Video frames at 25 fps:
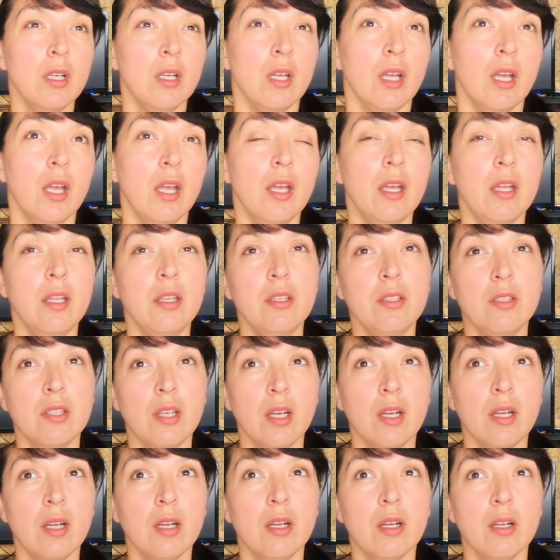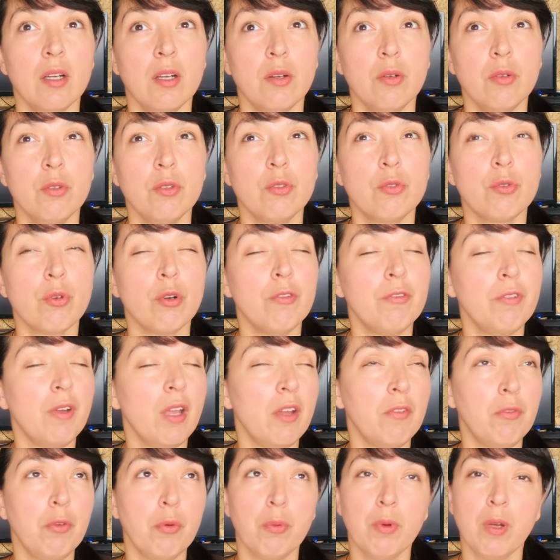And I drove
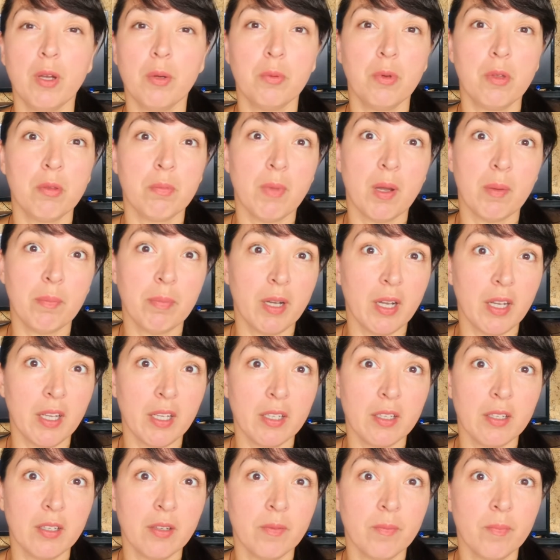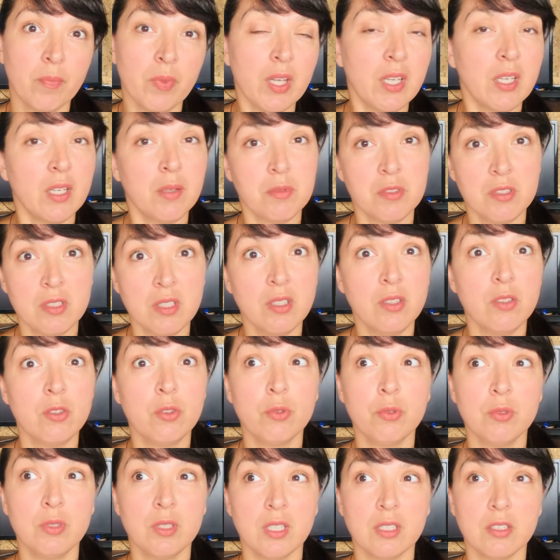everywhere with my bike, and I'm still
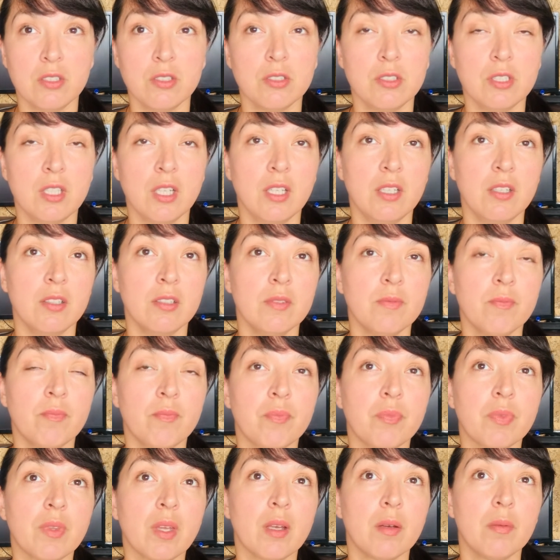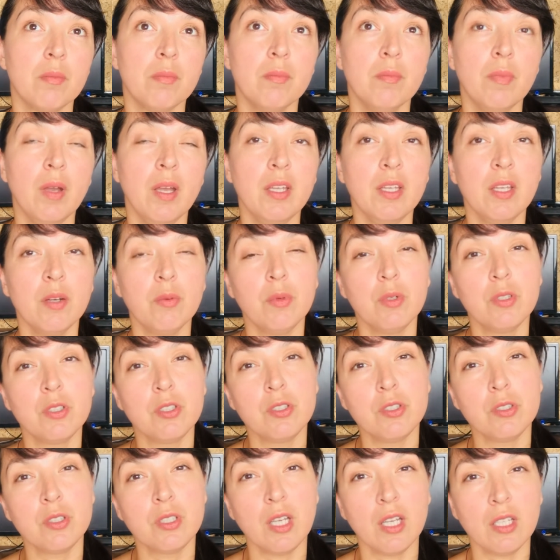doing that today. And I wanted to
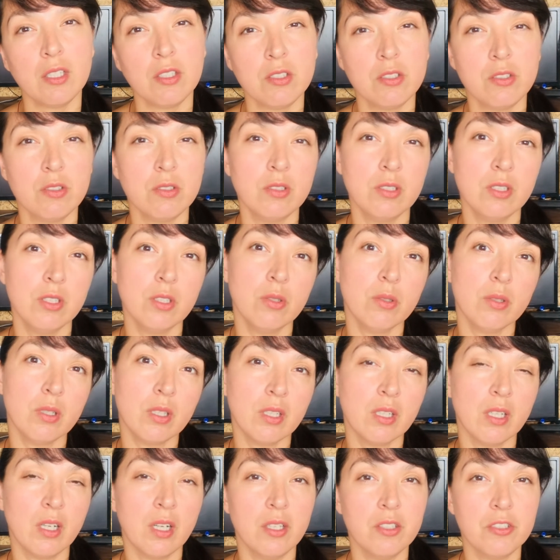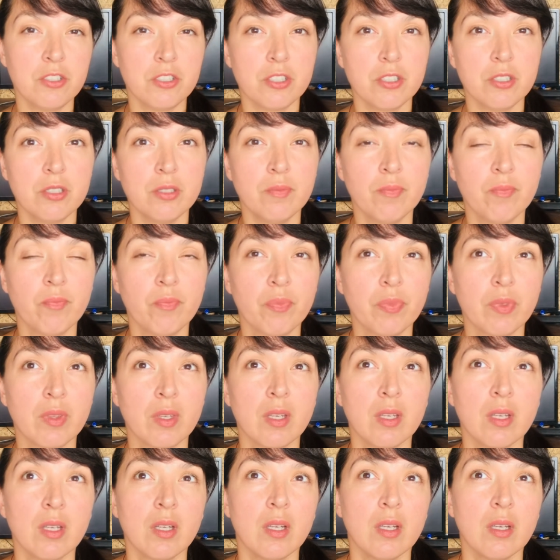get into the yoga culture,
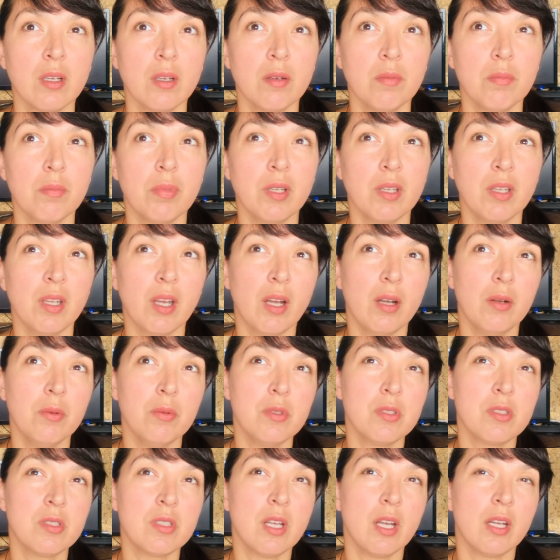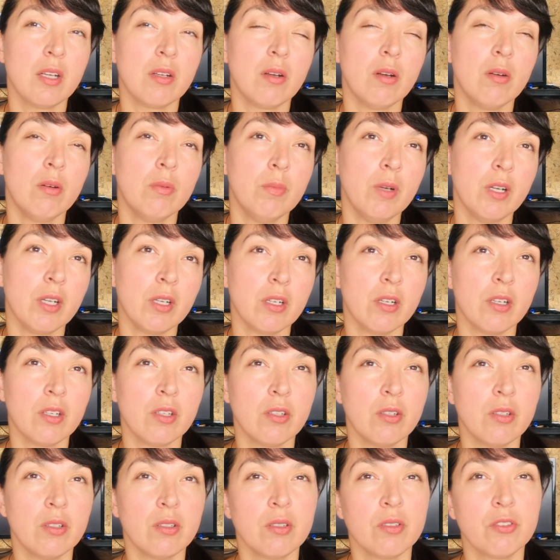but I was like, oh my God,
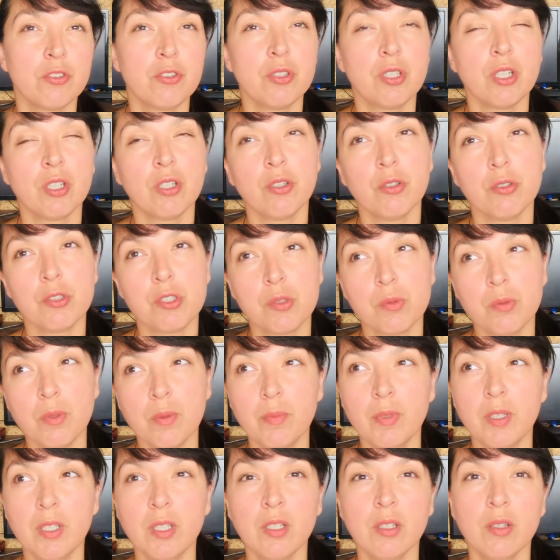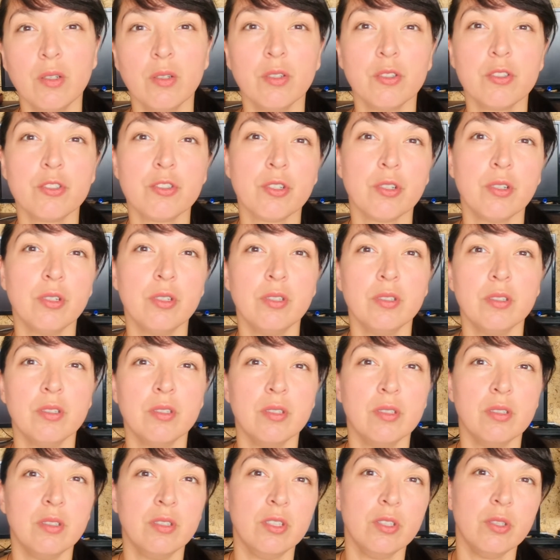should I go swimming or join
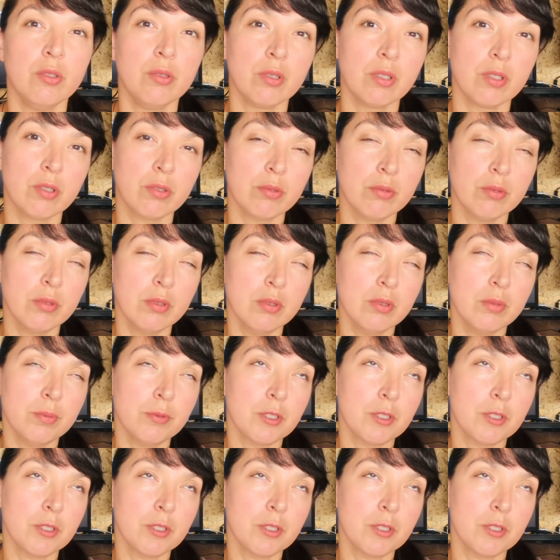a yoga group?